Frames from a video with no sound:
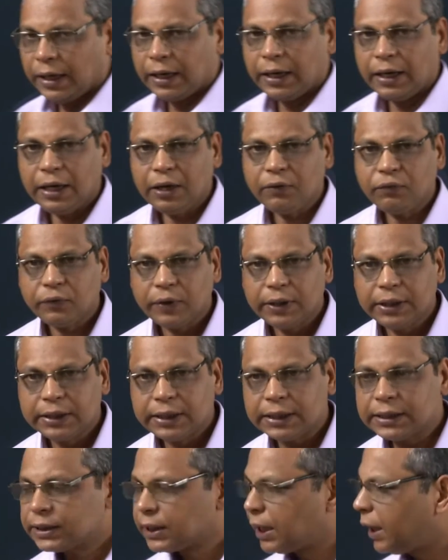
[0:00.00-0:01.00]
if in
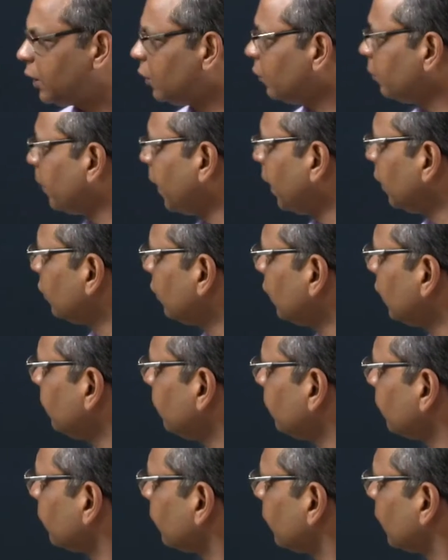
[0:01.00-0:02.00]
this kind of pendulum
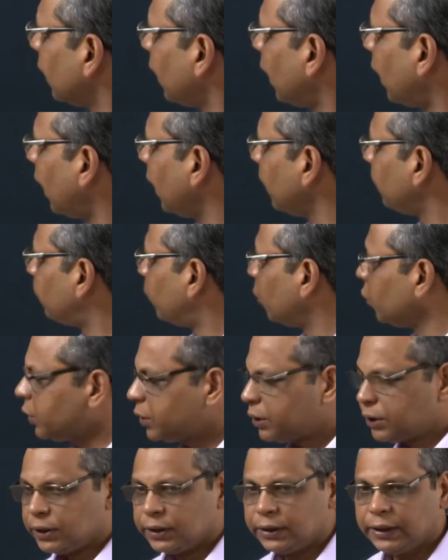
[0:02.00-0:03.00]
I
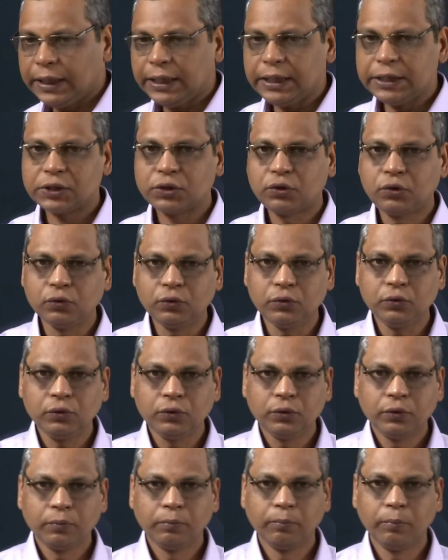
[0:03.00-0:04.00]
push these two
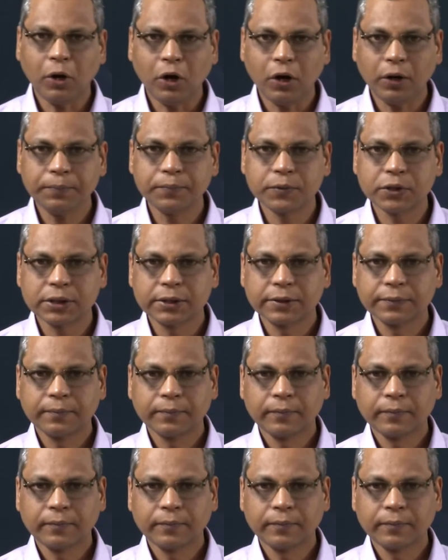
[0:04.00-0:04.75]
bobs